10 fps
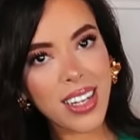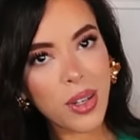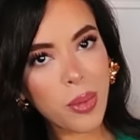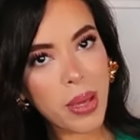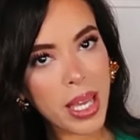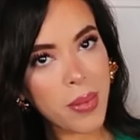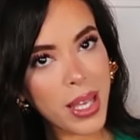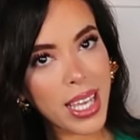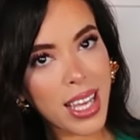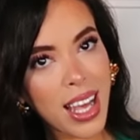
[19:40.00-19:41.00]
the little
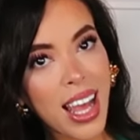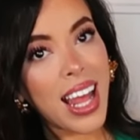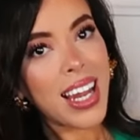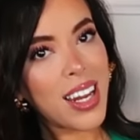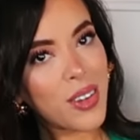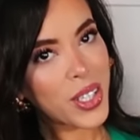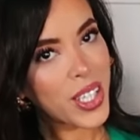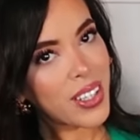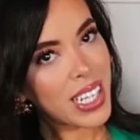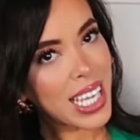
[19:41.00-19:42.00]
baby, little
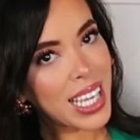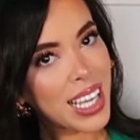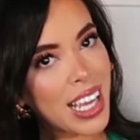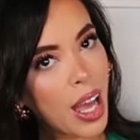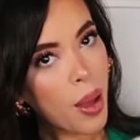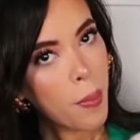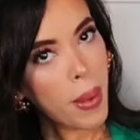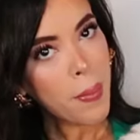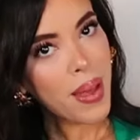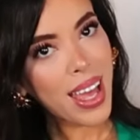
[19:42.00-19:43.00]
kitty.
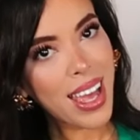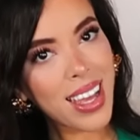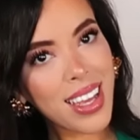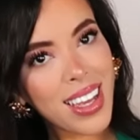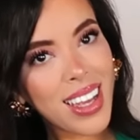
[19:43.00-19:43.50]
Bye-bye.